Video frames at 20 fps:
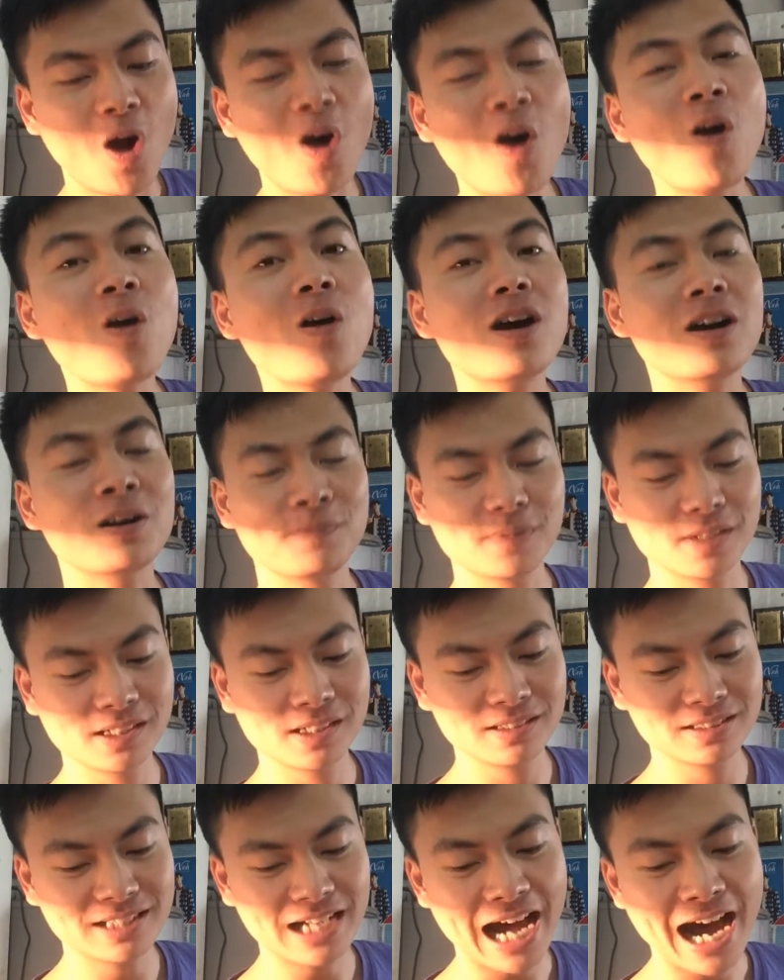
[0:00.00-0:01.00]
All of
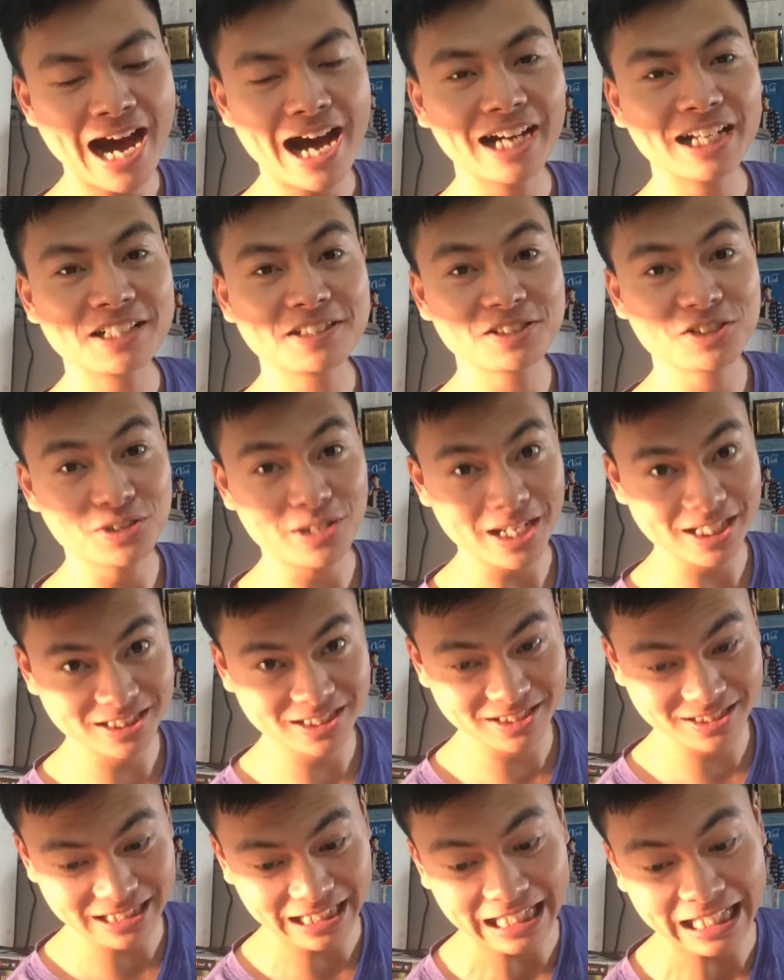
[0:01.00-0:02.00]
us are
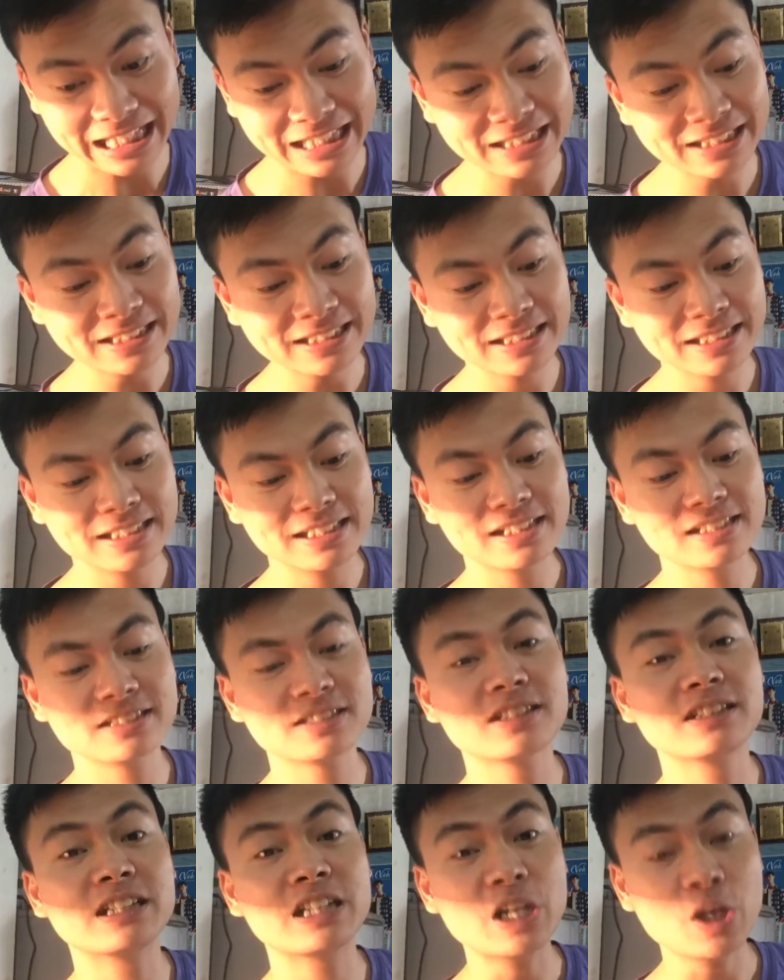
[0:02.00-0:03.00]
interested in
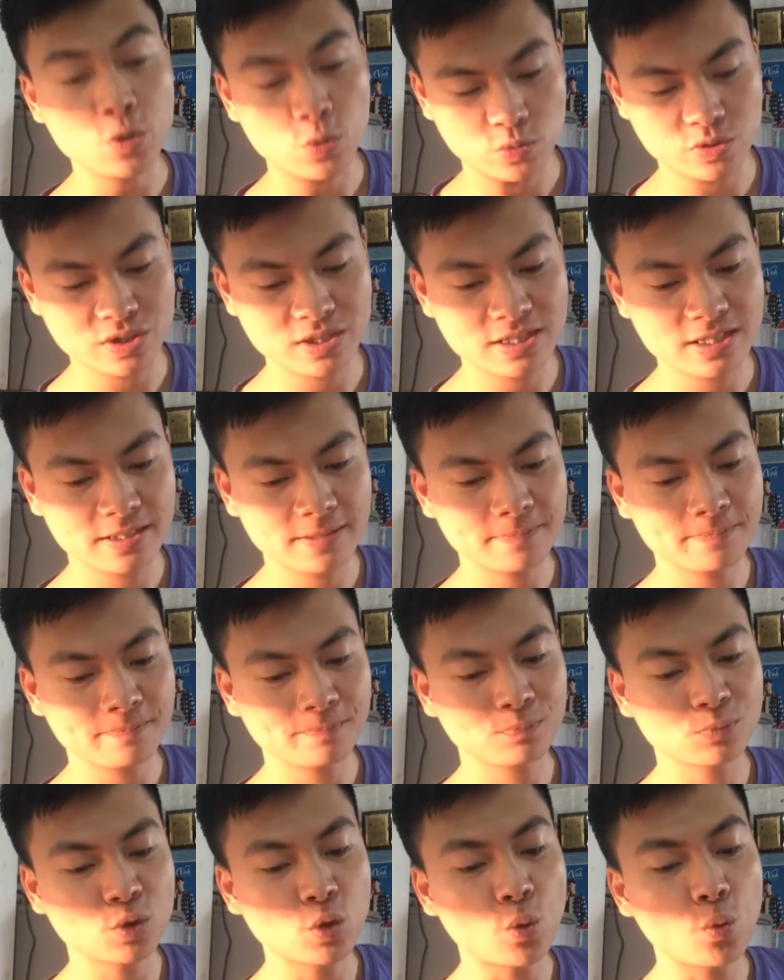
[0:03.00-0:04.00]
the news.
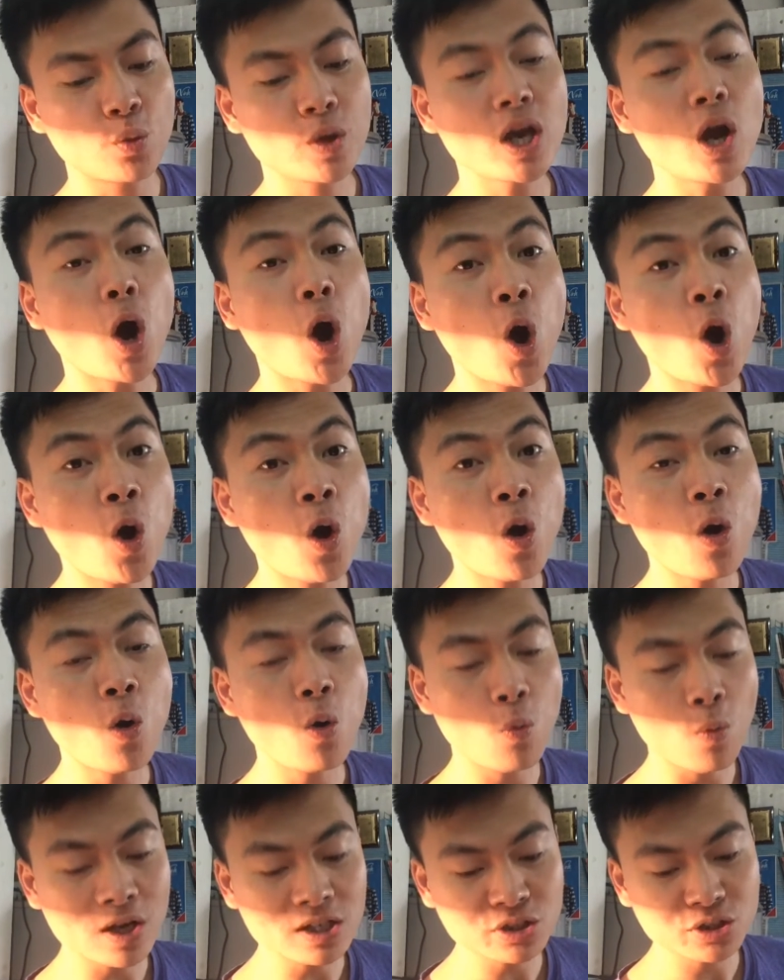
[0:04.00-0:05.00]
We
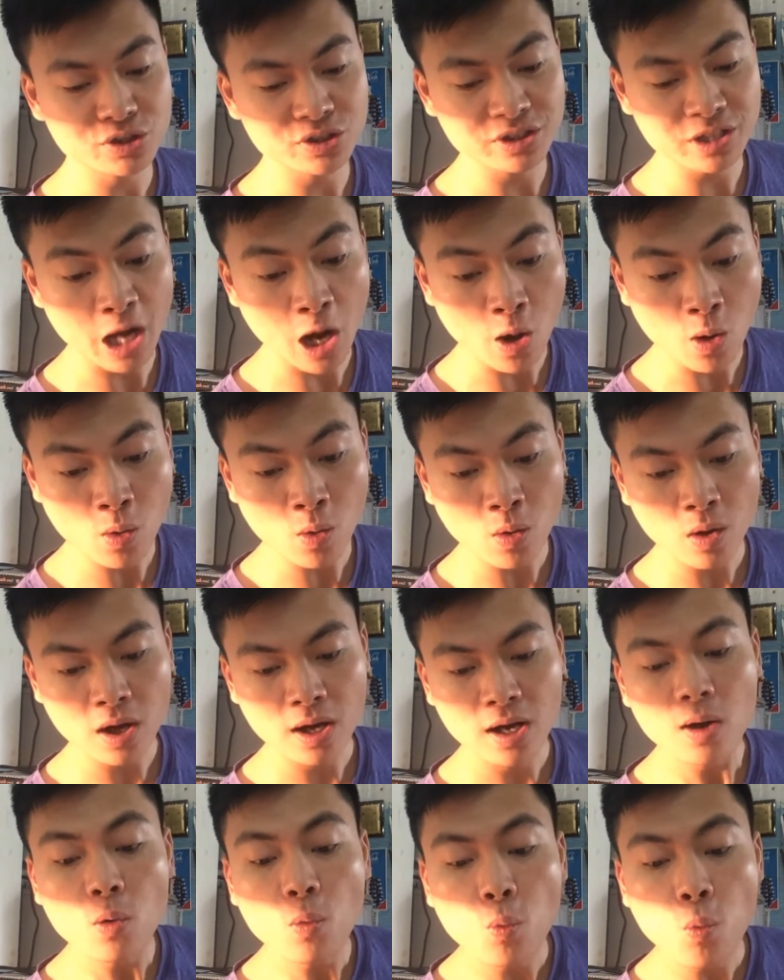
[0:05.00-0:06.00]
all want to know
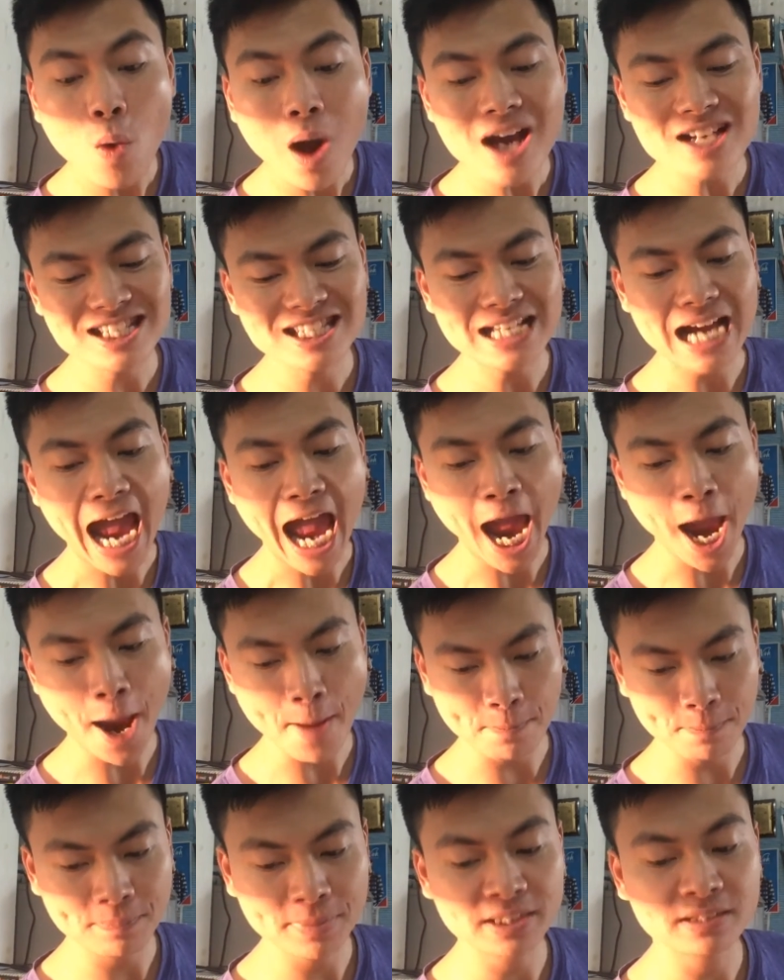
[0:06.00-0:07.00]
what's
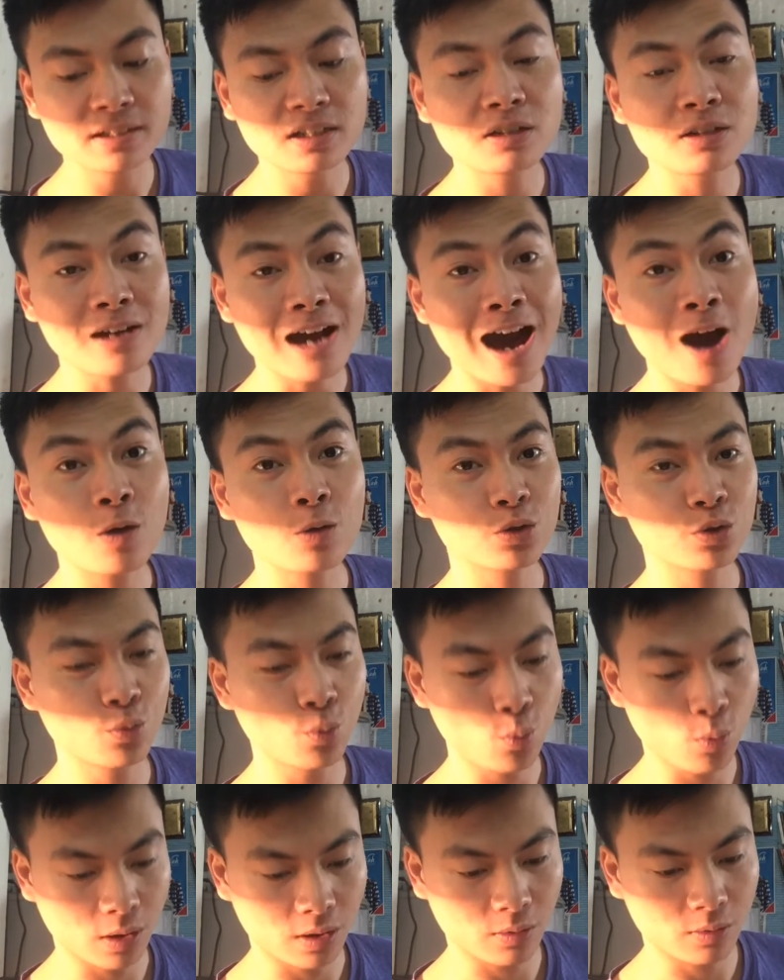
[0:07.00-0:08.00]
happened around the
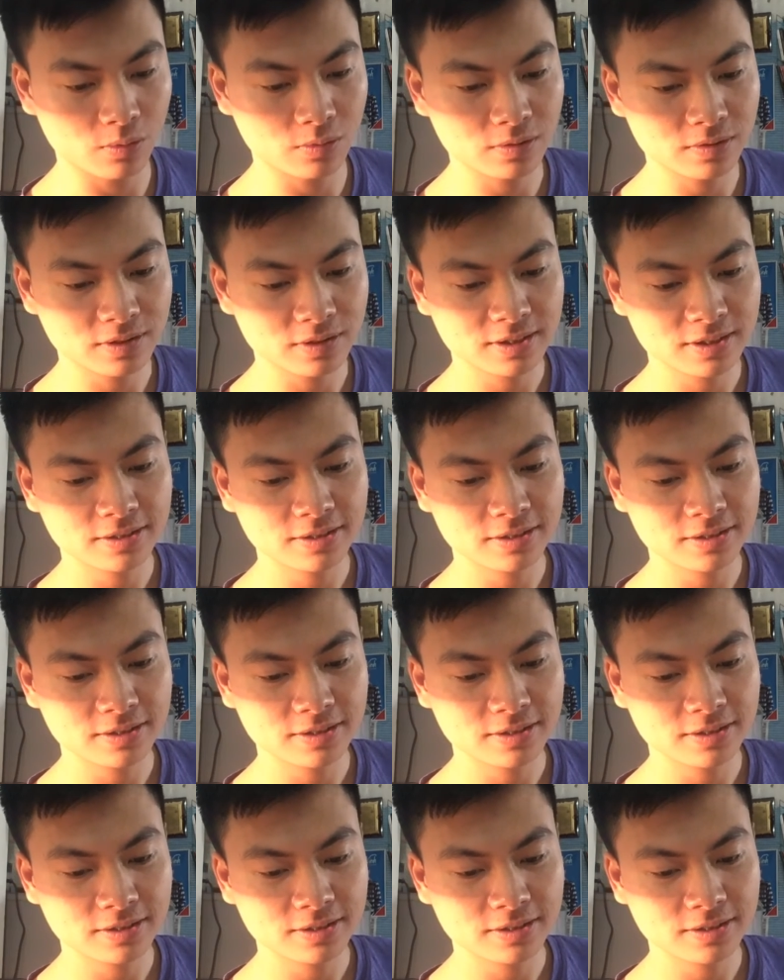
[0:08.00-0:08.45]
world